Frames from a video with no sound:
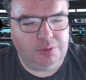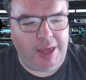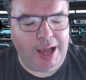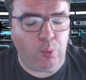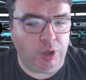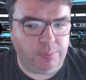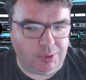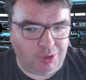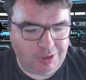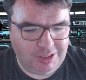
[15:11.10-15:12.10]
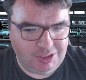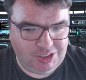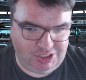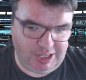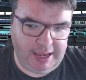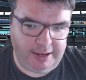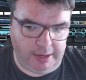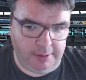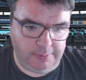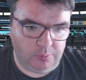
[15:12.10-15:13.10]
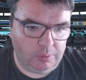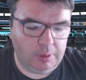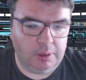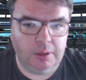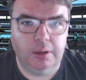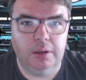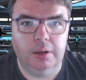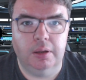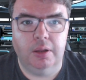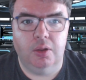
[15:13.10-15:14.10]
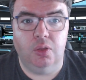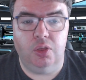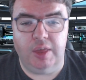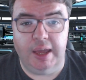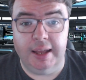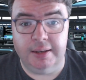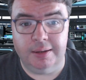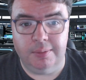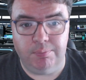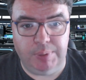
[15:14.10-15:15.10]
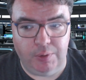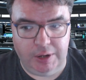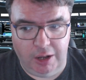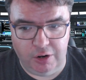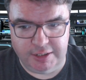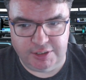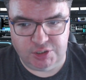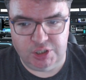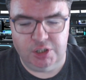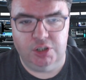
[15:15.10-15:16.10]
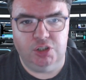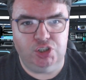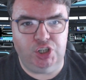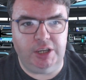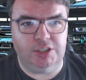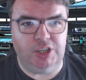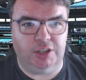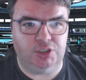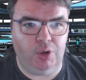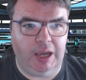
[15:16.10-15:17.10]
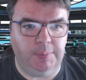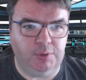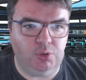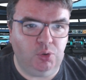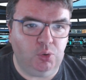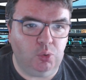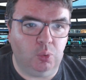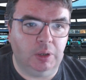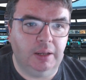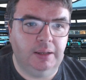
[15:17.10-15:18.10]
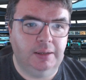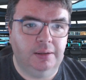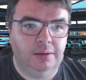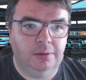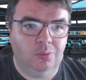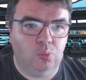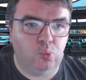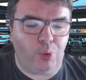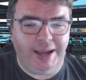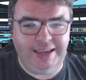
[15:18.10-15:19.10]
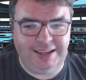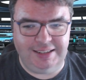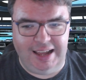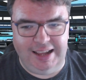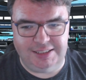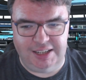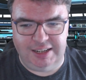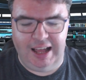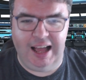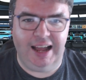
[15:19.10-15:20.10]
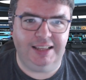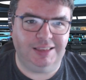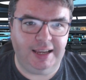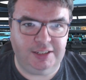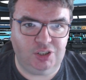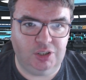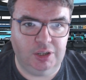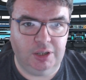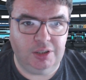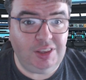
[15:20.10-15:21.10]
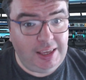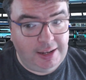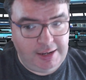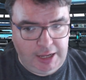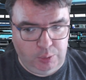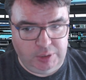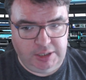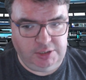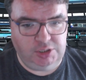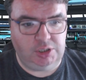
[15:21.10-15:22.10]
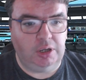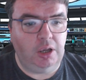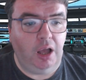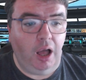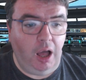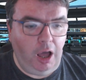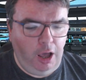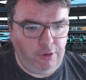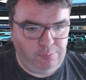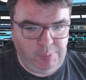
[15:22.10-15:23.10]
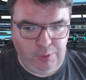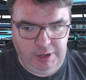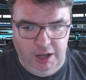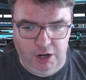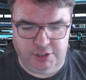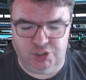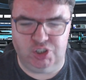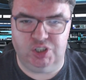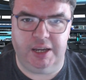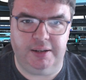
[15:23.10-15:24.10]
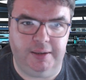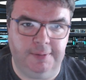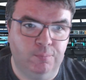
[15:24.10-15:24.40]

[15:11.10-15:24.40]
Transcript: equitable society than Barrayar is, she is also able to recognize and highlight the inequities of Barry society,